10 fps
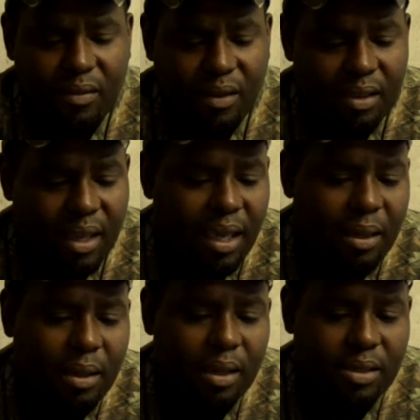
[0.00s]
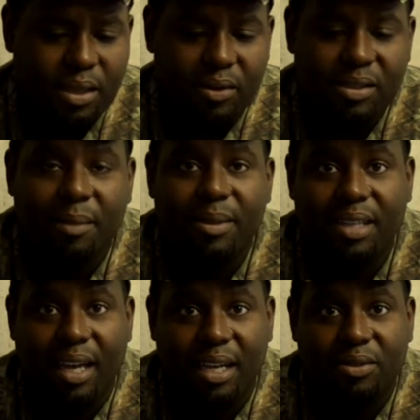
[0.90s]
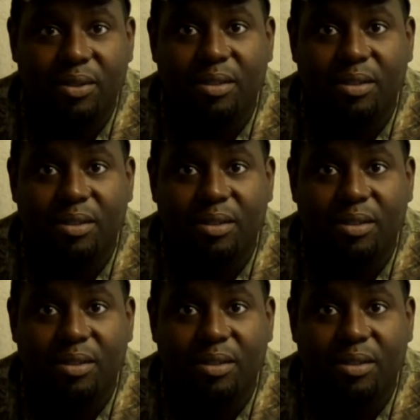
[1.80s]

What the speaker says: The does come into estrus.